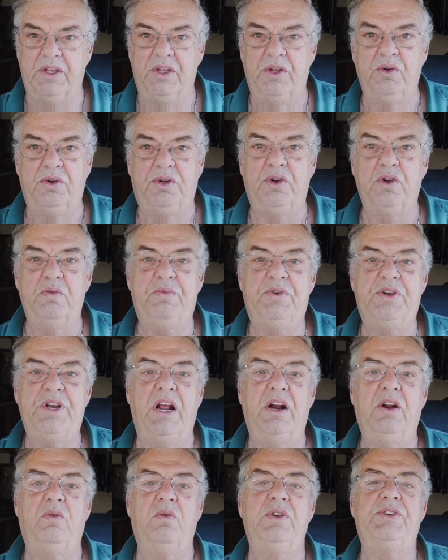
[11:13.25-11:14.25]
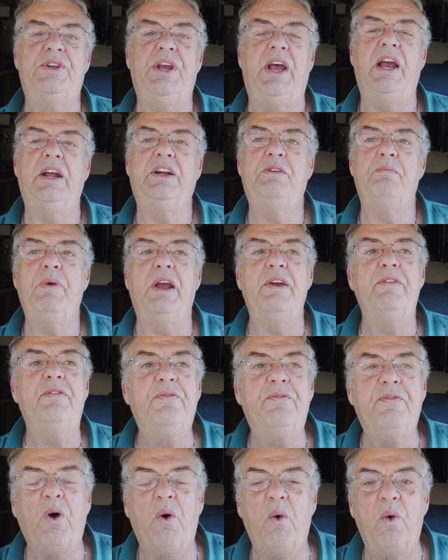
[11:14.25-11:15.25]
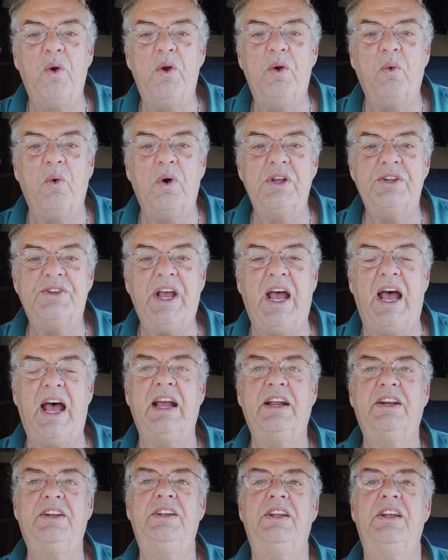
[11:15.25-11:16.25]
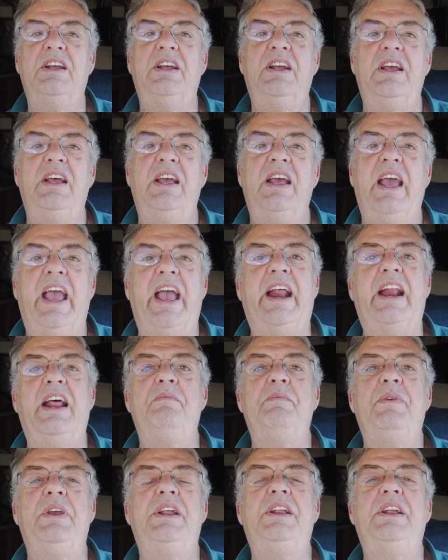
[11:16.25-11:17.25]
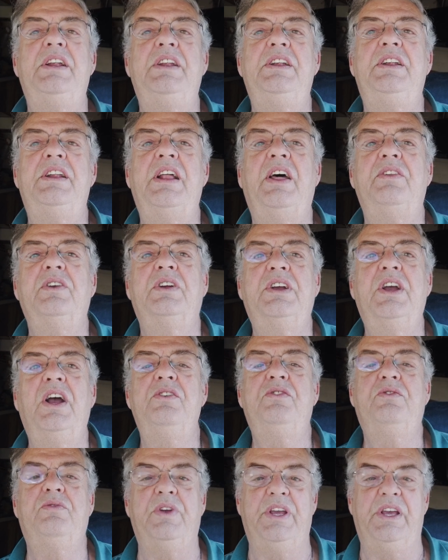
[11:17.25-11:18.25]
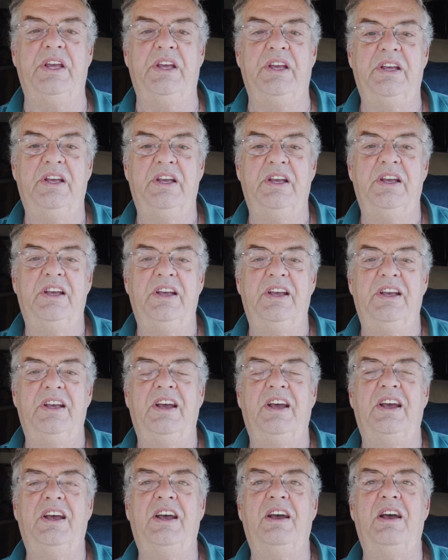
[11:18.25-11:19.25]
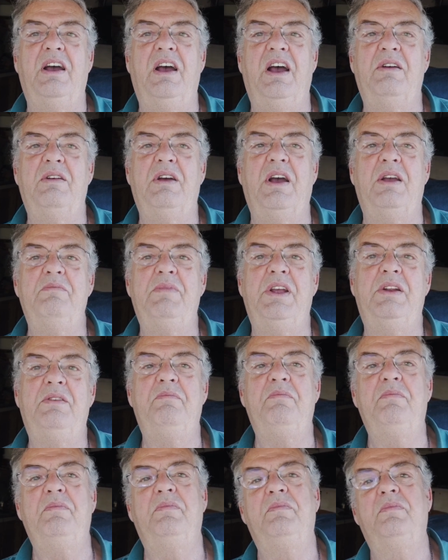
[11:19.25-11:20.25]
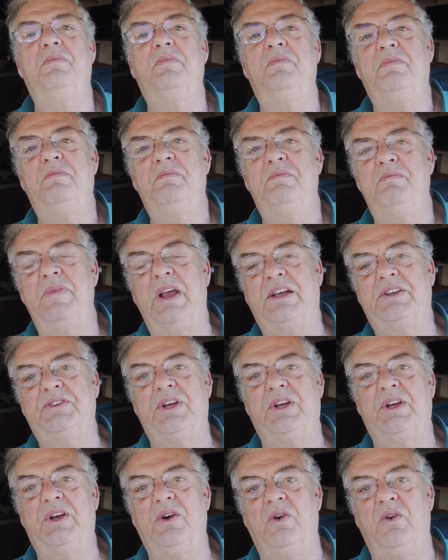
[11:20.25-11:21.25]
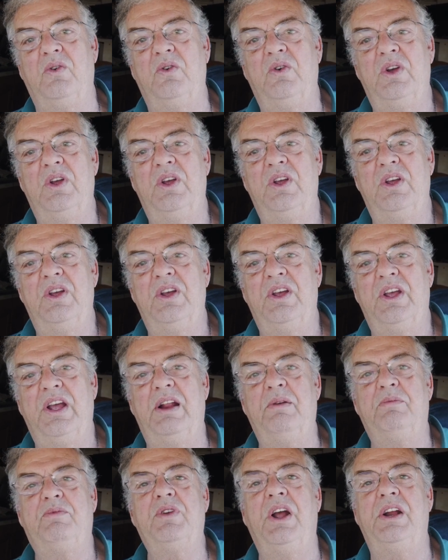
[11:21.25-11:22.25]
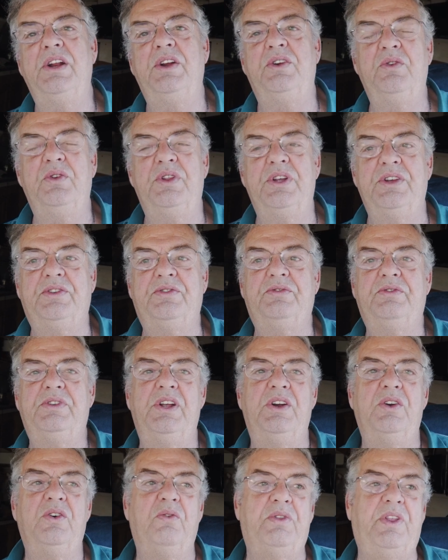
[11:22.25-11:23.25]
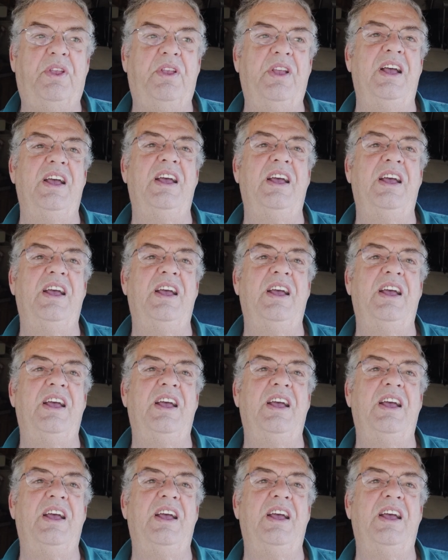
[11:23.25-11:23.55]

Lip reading: YouTube channel was hacked, my phone was hacked, and I'm in another country. I'm in Mexico, and I'm trying to do this, you know.